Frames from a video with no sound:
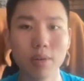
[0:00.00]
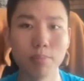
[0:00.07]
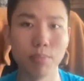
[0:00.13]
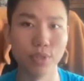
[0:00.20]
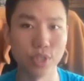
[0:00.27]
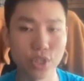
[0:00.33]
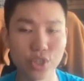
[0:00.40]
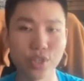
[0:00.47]

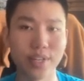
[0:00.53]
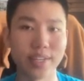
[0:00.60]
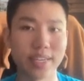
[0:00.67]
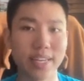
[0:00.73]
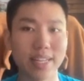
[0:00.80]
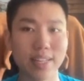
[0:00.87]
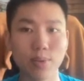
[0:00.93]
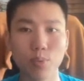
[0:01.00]
position
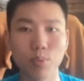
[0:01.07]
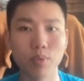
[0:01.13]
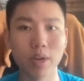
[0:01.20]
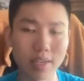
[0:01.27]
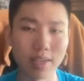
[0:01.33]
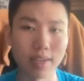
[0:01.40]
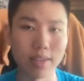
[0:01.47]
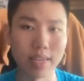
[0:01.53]
again,
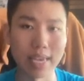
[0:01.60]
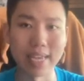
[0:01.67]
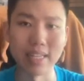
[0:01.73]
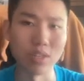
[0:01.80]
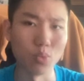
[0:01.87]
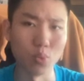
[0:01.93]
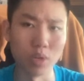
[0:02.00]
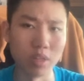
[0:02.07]
and
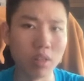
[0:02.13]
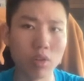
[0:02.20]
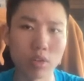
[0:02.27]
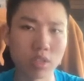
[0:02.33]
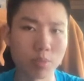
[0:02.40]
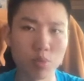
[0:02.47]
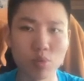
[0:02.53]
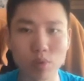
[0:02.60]
it wouldn't look
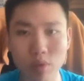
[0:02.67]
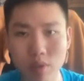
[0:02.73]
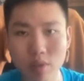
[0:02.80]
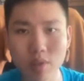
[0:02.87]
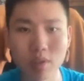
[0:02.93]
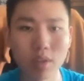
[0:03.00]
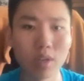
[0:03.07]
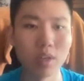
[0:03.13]
smooth.
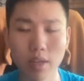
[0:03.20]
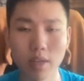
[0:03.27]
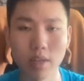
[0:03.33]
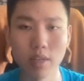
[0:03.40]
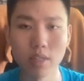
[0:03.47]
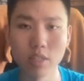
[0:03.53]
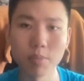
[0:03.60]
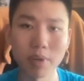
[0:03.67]

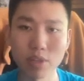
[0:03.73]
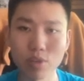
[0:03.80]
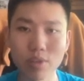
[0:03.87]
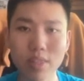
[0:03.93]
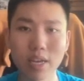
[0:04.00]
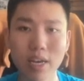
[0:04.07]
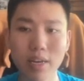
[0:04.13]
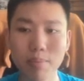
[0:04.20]
So by
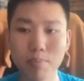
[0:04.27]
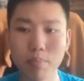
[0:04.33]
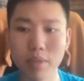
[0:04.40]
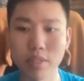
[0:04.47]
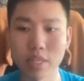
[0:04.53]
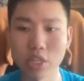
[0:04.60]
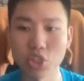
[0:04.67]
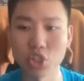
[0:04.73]
doing that, I
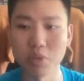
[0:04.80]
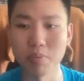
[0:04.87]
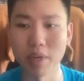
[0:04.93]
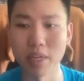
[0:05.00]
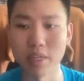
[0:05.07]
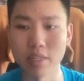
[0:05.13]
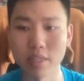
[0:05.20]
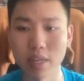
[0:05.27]
essentially
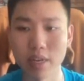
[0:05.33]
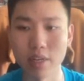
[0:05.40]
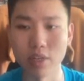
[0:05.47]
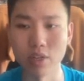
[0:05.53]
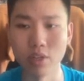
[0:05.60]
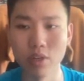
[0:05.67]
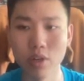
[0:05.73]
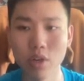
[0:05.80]
made a
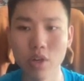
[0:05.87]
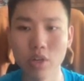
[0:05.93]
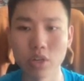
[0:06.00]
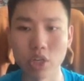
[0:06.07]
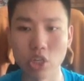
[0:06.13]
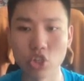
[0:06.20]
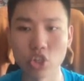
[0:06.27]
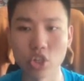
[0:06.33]
slider
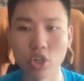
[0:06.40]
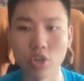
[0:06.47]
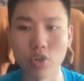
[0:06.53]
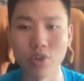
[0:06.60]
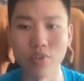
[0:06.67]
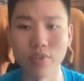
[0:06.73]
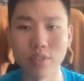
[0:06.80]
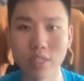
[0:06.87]

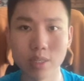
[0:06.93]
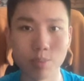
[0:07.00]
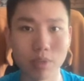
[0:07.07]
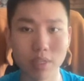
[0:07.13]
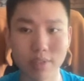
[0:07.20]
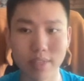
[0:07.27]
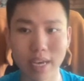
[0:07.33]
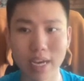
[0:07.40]
control the
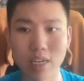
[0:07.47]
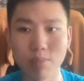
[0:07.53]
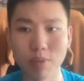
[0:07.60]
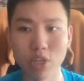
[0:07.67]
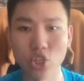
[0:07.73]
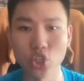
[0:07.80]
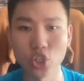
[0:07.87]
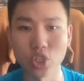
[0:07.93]
speed of the
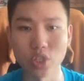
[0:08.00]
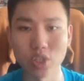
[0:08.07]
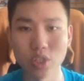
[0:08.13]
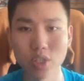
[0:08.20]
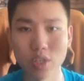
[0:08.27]
animation.